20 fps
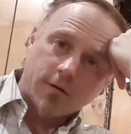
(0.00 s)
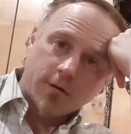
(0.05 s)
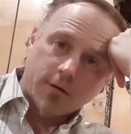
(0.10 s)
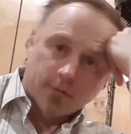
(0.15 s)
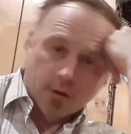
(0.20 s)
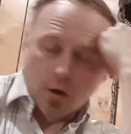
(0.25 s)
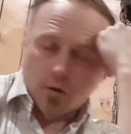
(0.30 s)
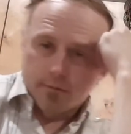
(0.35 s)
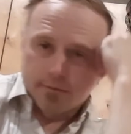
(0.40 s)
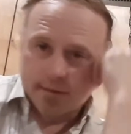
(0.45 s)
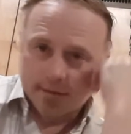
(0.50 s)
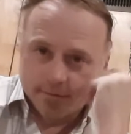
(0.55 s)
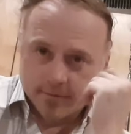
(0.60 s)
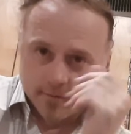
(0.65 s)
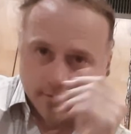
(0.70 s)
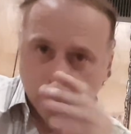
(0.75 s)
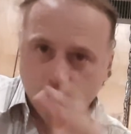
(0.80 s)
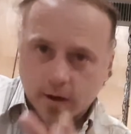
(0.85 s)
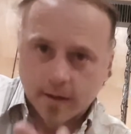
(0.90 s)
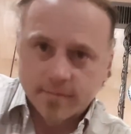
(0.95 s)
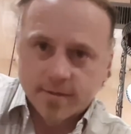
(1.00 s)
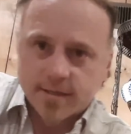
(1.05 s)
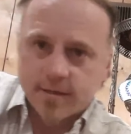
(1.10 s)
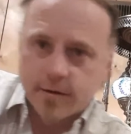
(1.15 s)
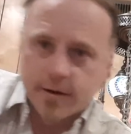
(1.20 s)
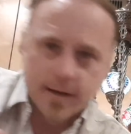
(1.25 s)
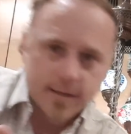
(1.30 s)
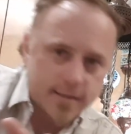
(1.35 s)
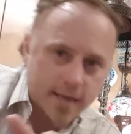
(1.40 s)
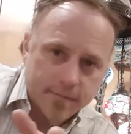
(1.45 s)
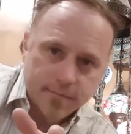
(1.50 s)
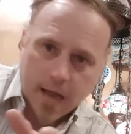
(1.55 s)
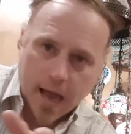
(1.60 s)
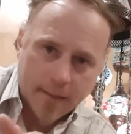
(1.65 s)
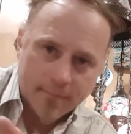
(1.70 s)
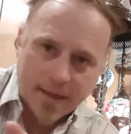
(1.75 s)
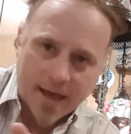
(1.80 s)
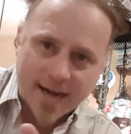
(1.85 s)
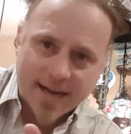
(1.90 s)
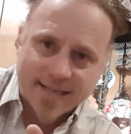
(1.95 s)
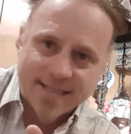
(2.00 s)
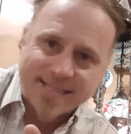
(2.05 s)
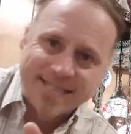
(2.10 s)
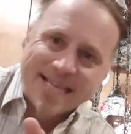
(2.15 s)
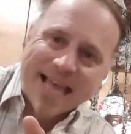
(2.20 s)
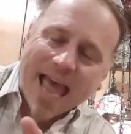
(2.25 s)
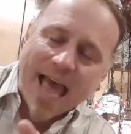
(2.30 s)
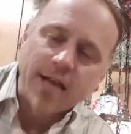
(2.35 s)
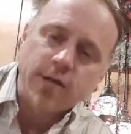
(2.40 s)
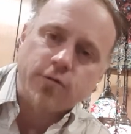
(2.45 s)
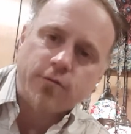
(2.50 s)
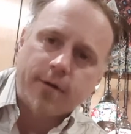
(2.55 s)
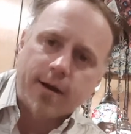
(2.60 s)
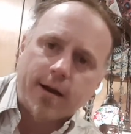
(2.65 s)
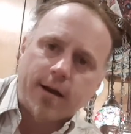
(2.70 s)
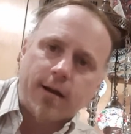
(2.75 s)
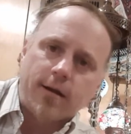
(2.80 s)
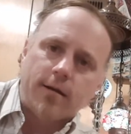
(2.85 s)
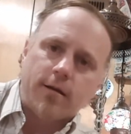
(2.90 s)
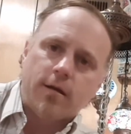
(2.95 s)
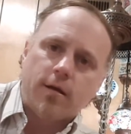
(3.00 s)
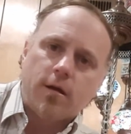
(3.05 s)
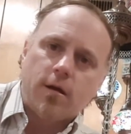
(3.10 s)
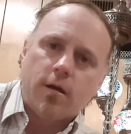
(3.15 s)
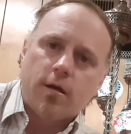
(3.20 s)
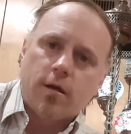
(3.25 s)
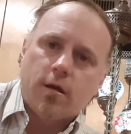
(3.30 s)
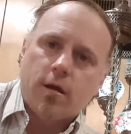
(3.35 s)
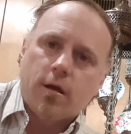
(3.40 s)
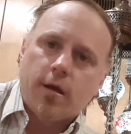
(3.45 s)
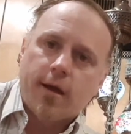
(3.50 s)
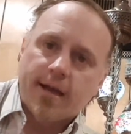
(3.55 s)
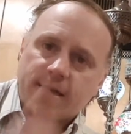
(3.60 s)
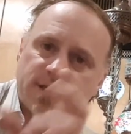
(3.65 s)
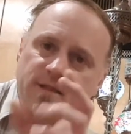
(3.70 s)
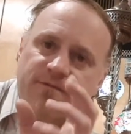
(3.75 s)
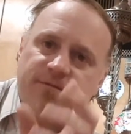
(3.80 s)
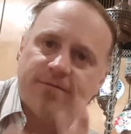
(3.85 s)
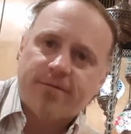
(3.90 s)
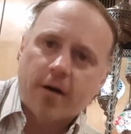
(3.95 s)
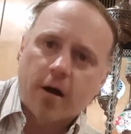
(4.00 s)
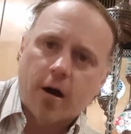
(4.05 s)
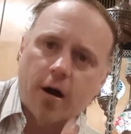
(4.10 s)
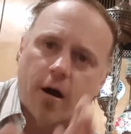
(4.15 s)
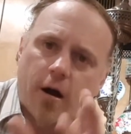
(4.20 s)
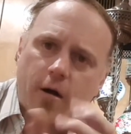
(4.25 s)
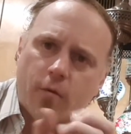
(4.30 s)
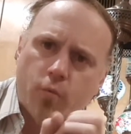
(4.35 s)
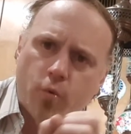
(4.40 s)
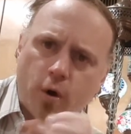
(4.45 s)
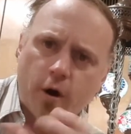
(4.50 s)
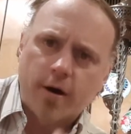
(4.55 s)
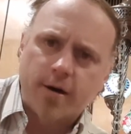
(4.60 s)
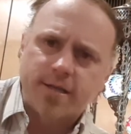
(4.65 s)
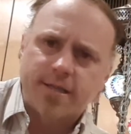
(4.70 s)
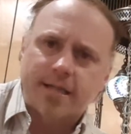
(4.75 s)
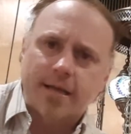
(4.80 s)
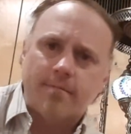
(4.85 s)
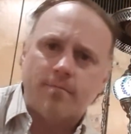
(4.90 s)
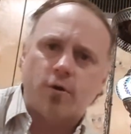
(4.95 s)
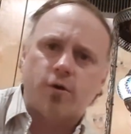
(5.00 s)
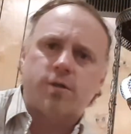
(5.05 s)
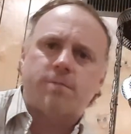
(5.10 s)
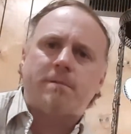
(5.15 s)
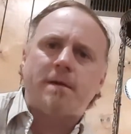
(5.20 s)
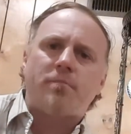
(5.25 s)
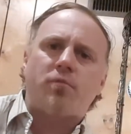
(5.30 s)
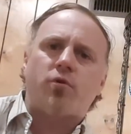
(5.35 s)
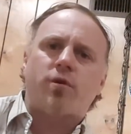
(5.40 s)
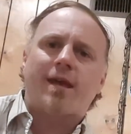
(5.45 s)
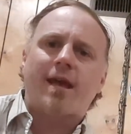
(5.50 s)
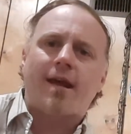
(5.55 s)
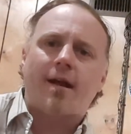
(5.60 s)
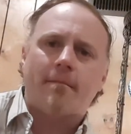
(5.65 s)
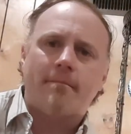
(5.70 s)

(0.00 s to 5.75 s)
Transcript: No, I'm serious. I'm not exaggerating. It's far worse than most people can